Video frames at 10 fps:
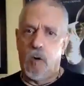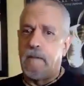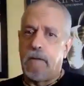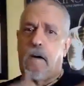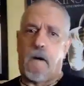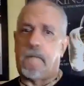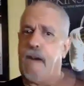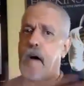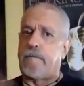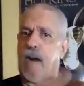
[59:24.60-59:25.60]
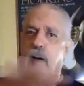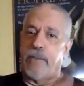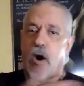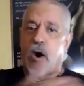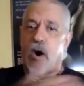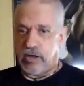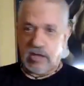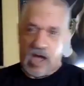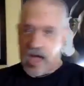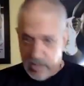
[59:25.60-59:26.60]
boom, oh, boom, boom, boom.
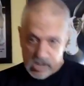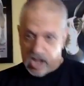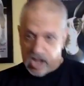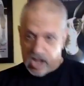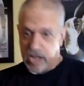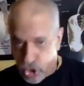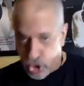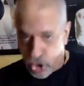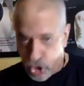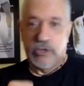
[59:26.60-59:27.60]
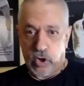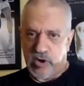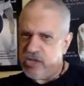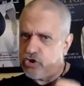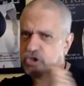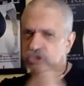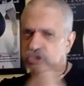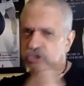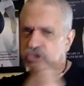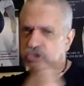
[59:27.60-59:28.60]
You know, he got shook. You know, he
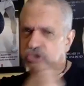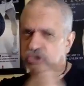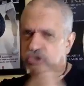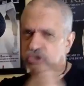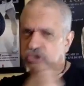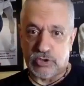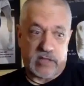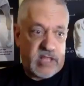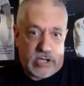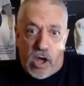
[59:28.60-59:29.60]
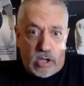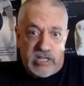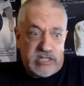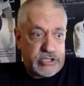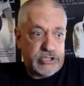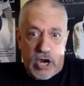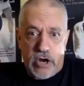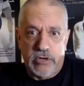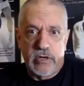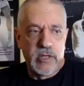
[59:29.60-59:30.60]
took some shots. His legs went, and they said, "Oh,
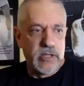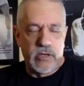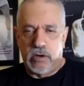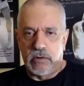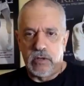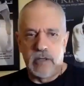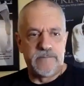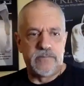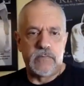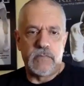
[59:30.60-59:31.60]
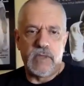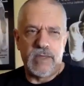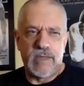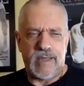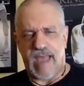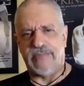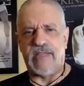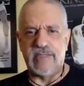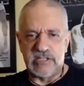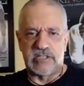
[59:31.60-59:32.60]
Liston's hurt." You know,
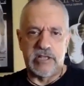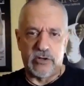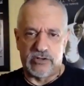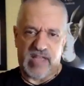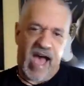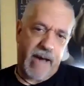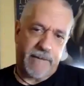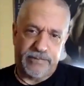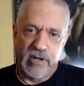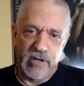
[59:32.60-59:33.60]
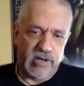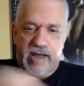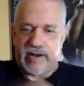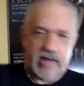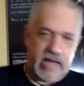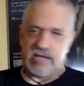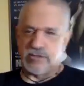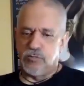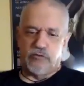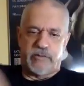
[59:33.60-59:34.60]
and then this little tap, kind of
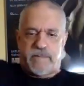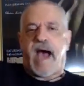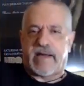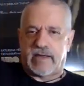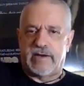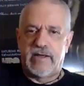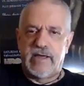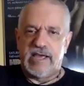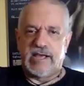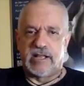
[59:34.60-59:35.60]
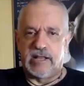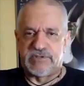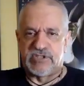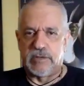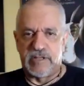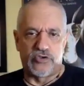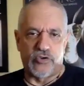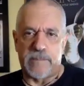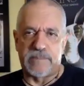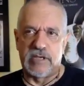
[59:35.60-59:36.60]
like he's moving back, and he clips
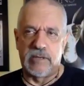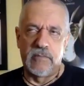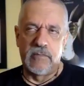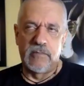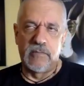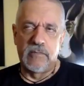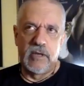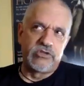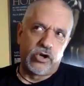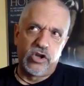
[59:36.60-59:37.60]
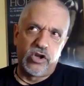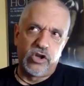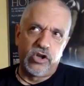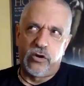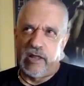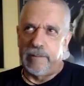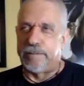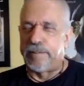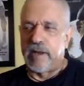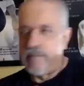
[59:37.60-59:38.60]
him and drops him. You know, it was a good little
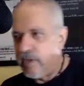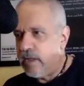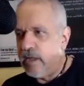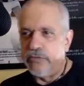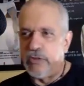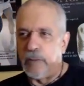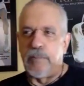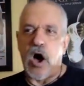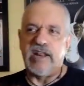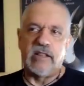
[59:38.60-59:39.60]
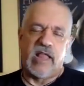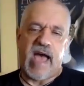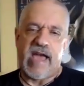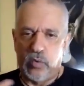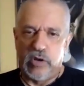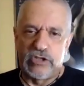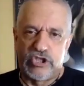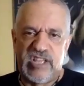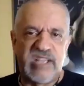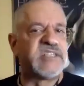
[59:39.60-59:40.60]
clip, but the body
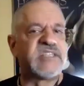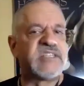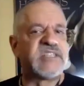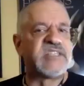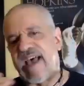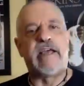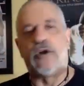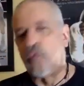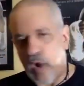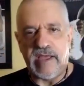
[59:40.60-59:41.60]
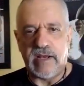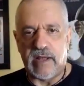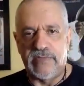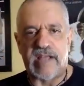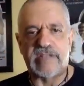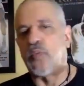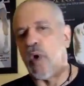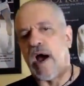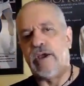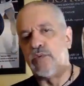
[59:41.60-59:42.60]
language didn't sell it right, and
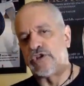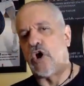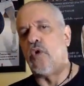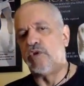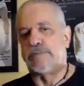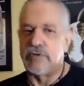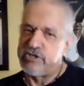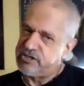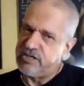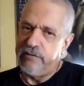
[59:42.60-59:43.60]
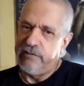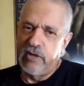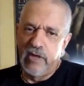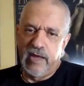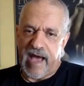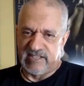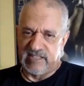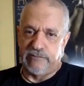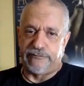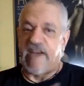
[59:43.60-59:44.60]
that's why it was always perceived
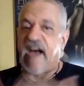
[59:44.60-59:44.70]
as